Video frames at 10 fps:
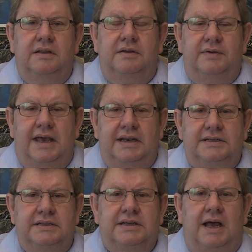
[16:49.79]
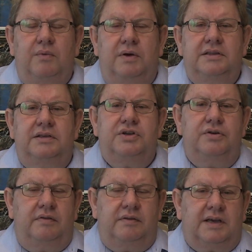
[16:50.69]
The reality is I want the
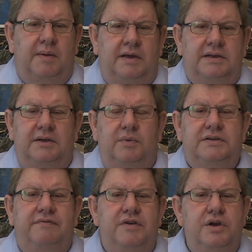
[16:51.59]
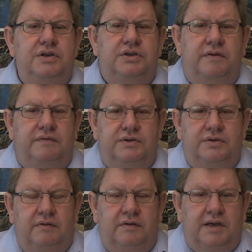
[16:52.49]
truth to come out. I don't want a version of the
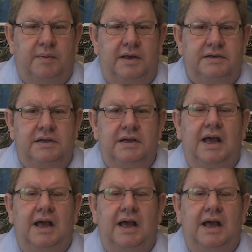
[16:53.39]
truth to come out.